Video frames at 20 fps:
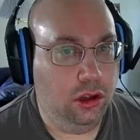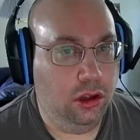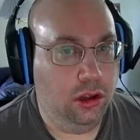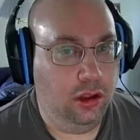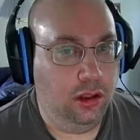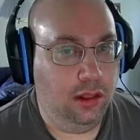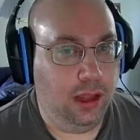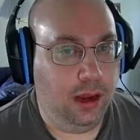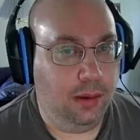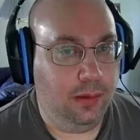
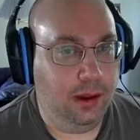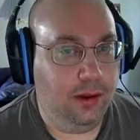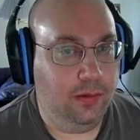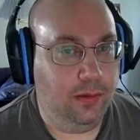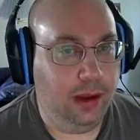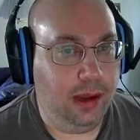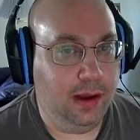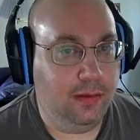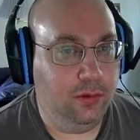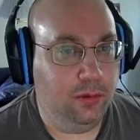That way if we
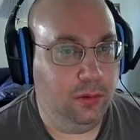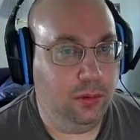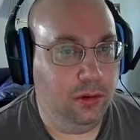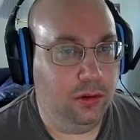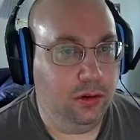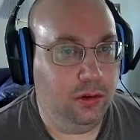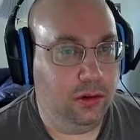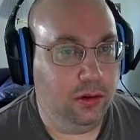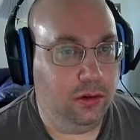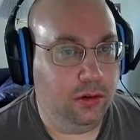have to
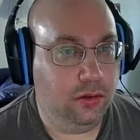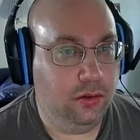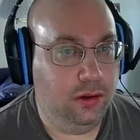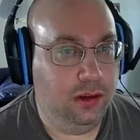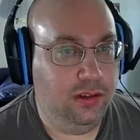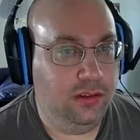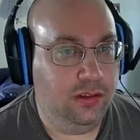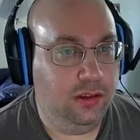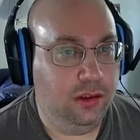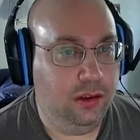
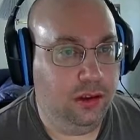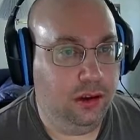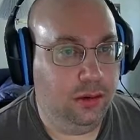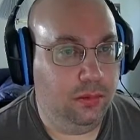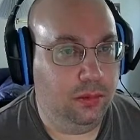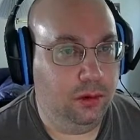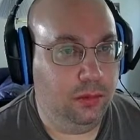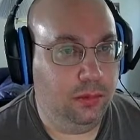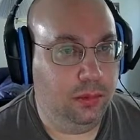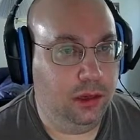increase the
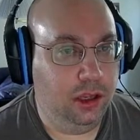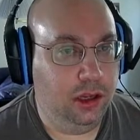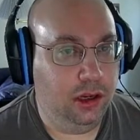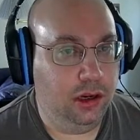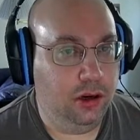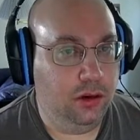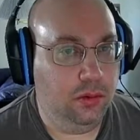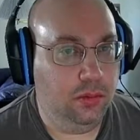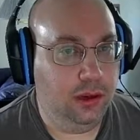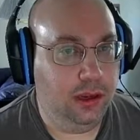room
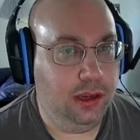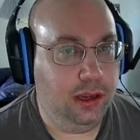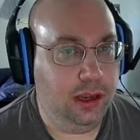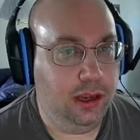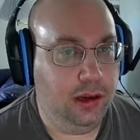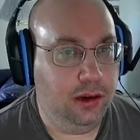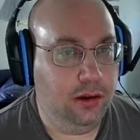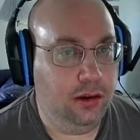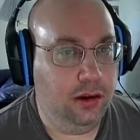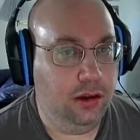here, we
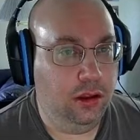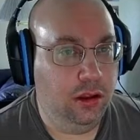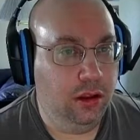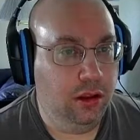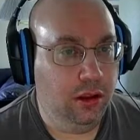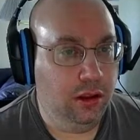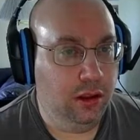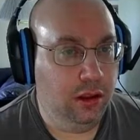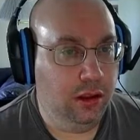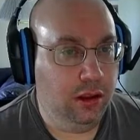can.
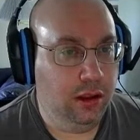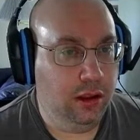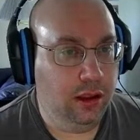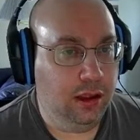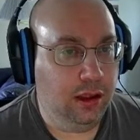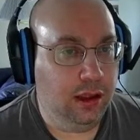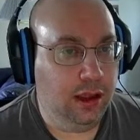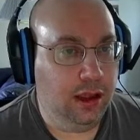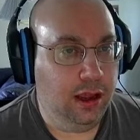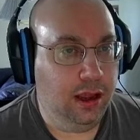
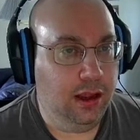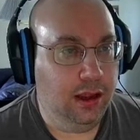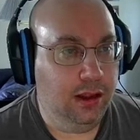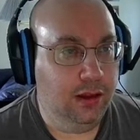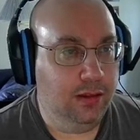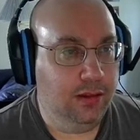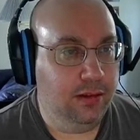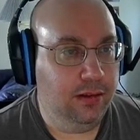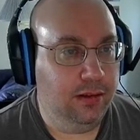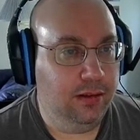
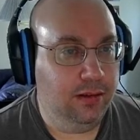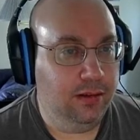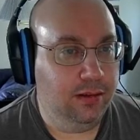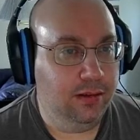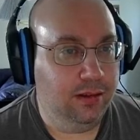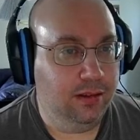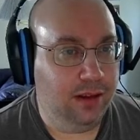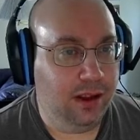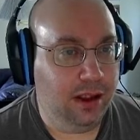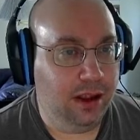And
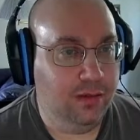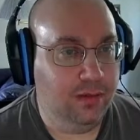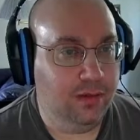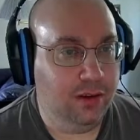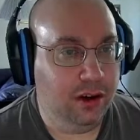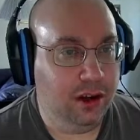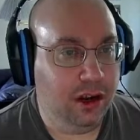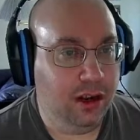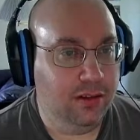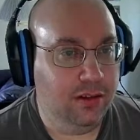I
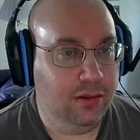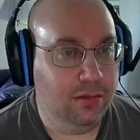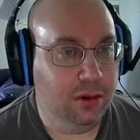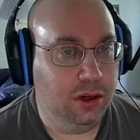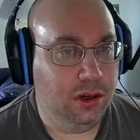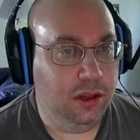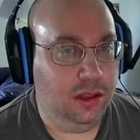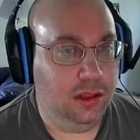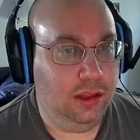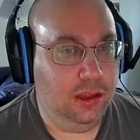forgot to put
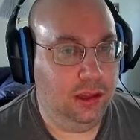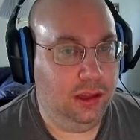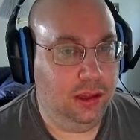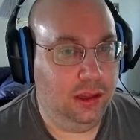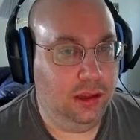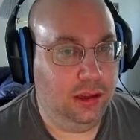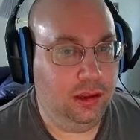in the